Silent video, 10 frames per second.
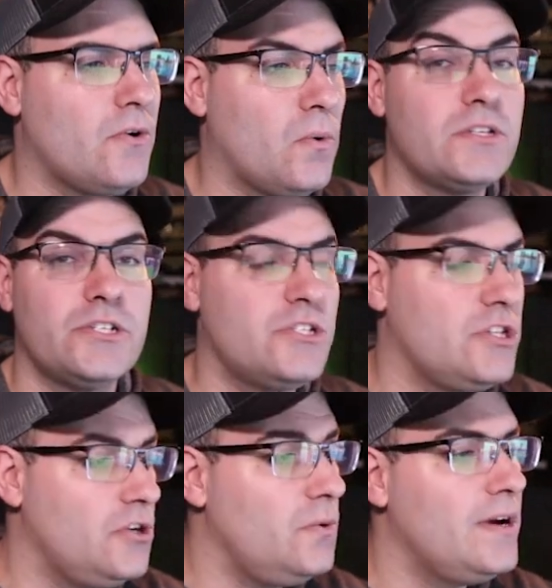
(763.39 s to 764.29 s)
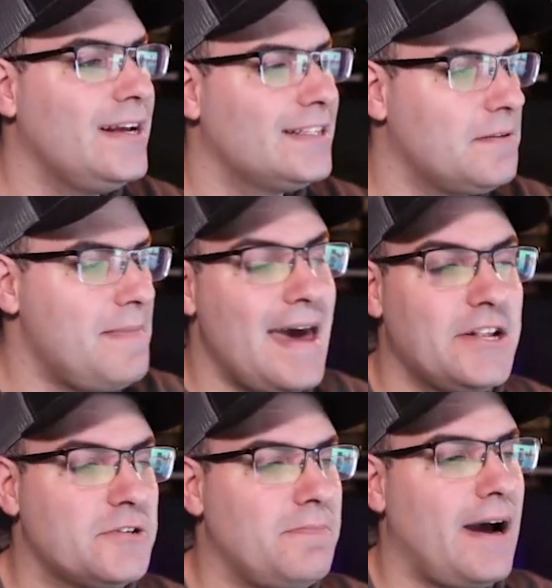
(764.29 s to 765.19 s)
or it's just you, it's be
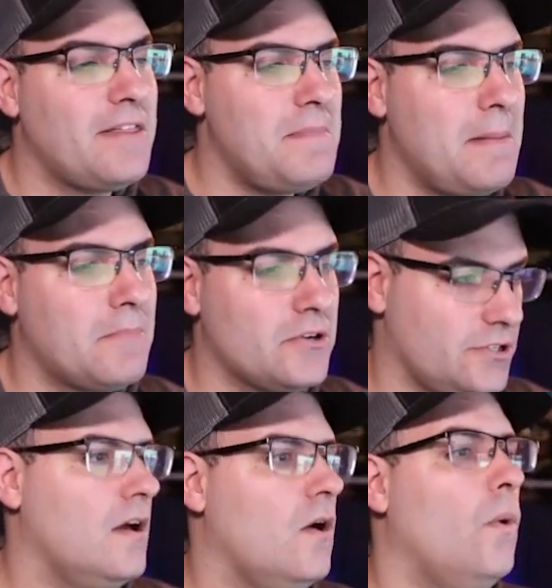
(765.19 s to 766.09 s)
managed by the members.